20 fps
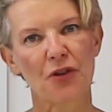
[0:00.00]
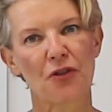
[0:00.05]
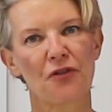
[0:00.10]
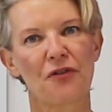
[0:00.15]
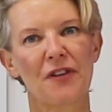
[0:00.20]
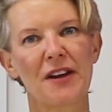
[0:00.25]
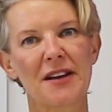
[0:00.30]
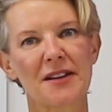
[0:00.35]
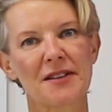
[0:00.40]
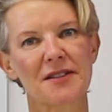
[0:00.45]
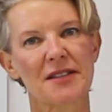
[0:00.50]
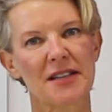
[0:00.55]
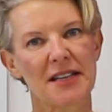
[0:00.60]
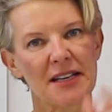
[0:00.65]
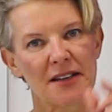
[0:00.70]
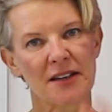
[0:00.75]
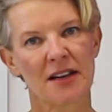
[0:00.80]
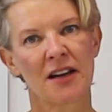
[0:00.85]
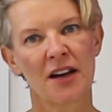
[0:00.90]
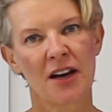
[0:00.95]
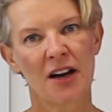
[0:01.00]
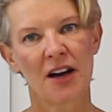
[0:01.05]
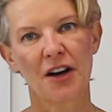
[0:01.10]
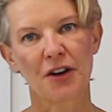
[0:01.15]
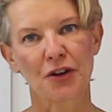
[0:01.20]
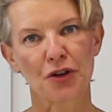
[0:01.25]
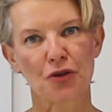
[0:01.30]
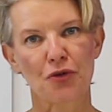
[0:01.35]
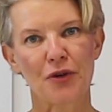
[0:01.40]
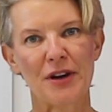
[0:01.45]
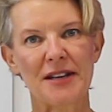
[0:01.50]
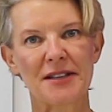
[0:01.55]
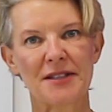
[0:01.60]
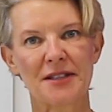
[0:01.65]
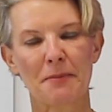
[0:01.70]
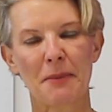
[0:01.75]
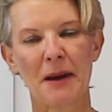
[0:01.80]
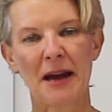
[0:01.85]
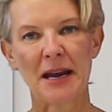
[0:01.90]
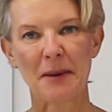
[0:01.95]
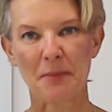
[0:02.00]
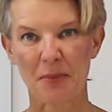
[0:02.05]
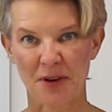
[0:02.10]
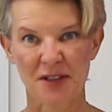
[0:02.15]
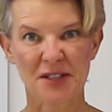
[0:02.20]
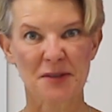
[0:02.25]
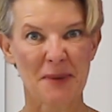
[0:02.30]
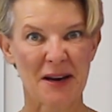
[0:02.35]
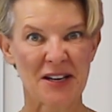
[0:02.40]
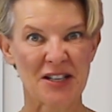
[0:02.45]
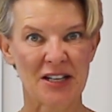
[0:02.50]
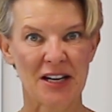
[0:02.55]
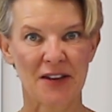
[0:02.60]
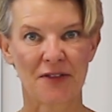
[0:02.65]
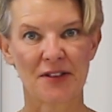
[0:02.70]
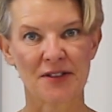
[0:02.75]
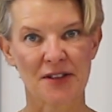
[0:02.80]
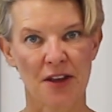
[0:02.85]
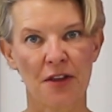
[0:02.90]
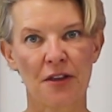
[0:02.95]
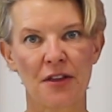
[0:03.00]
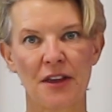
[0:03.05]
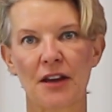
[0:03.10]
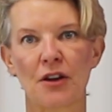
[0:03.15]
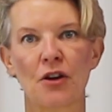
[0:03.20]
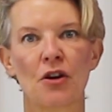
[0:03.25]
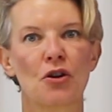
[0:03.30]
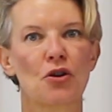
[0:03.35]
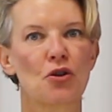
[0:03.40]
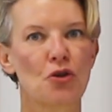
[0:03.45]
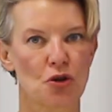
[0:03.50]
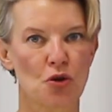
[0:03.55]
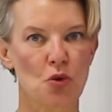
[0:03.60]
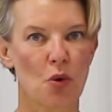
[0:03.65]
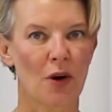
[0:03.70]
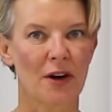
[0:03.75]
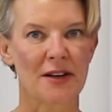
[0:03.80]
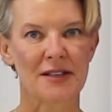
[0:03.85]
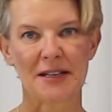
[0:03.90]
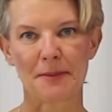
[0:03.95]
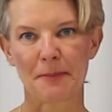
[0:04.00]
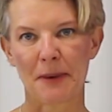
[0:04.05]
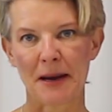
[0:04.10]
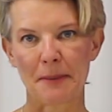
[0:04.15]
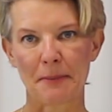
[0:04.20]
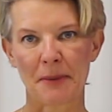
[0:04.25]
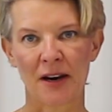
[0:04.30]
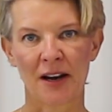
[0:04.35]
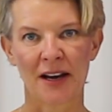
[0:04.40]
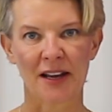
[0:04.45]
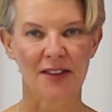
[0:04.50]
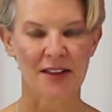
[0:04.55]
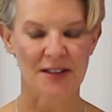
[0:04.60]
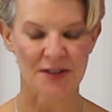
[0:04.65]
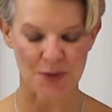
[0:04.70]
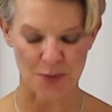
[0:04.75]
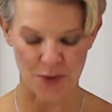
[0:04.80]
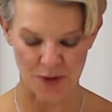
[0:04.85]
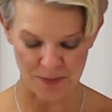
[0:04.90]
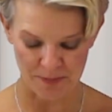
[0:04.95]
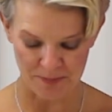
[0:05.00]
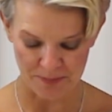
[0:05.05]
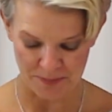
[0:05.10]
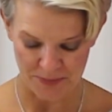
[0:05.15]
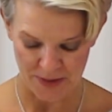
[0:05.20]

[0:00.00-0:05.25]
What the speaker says: your fingers in and crease the paper, especially if it's a thick, good quality paper like this one.